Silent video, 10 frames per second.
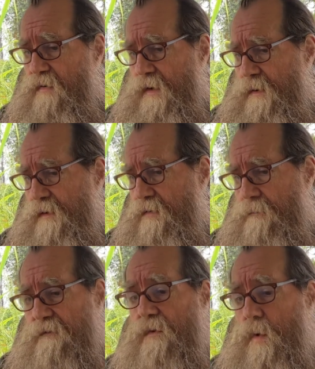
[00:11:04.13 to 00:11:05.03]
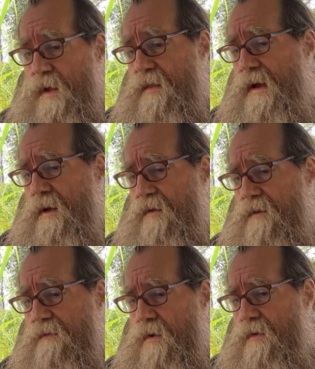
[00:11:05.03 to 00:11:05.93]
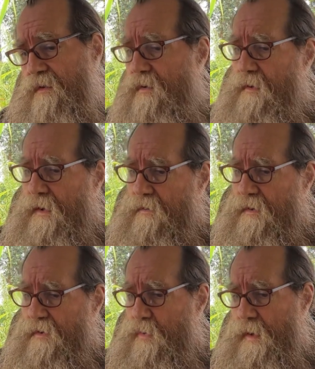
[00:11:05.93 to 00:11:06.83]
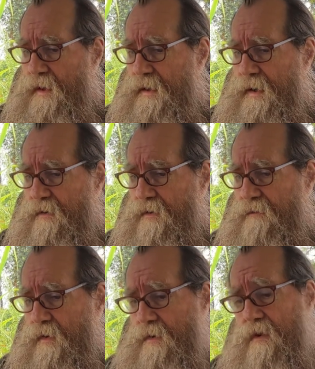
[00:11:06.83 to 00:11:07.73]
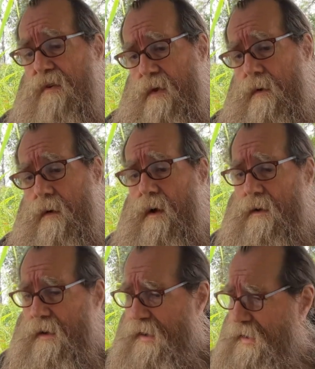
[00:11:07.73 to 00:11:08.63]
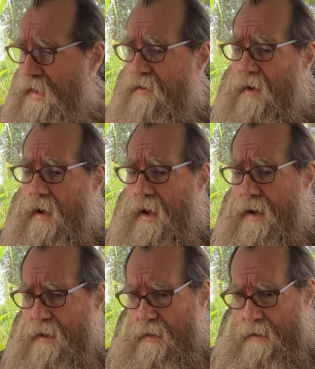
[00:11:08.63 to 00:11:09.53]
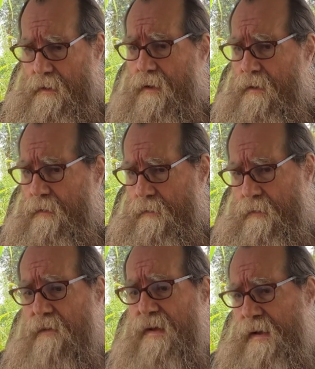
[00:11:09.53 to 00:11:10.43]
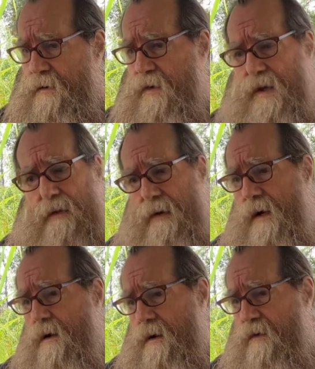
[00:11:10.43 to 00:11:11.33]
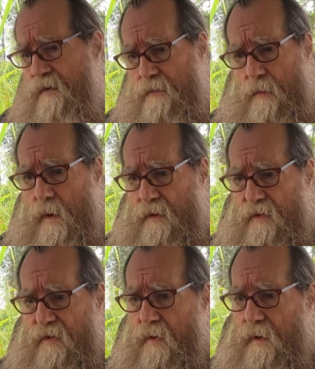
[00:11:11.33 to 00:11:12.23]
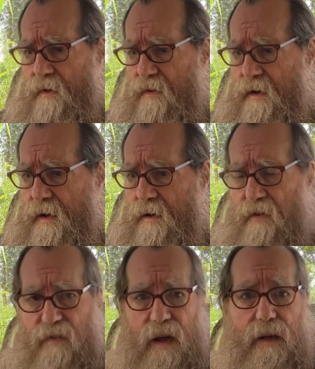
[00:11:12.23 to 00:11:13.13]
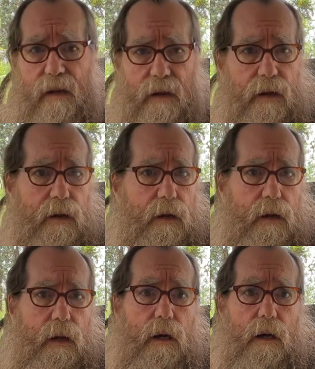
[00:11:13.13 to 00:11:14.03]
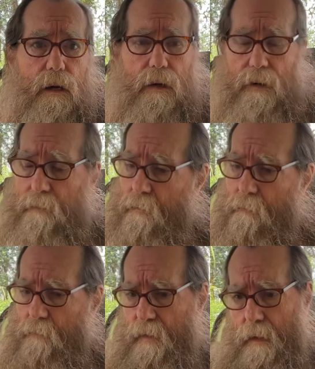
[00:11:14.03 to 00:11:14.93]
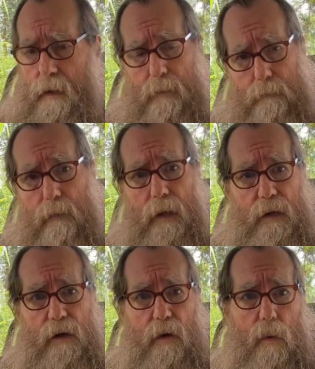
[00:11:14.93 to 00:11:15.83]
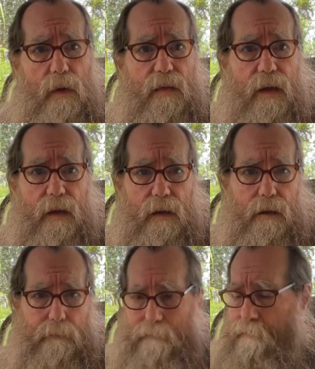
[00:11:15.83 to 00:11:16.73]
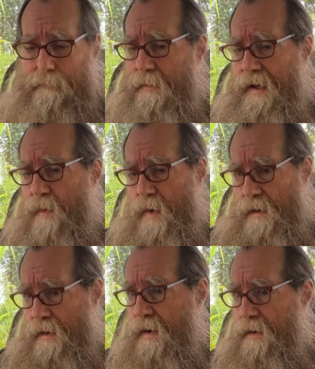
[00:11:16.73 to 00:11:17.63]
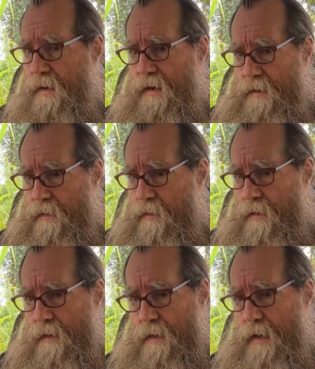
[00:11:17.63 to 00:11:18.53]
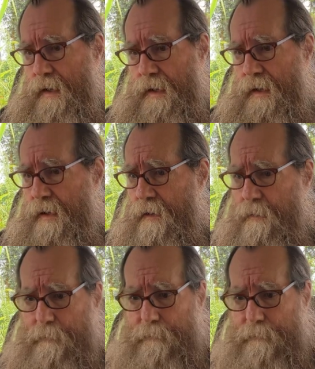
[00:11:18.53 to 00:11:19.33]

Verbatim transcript: vary from 40,000 volts to 120,000 volts. So, yeah, that's a lot of energy, regardless of what source you're going to cite. Uh, and you don't want that anywhere near you. And,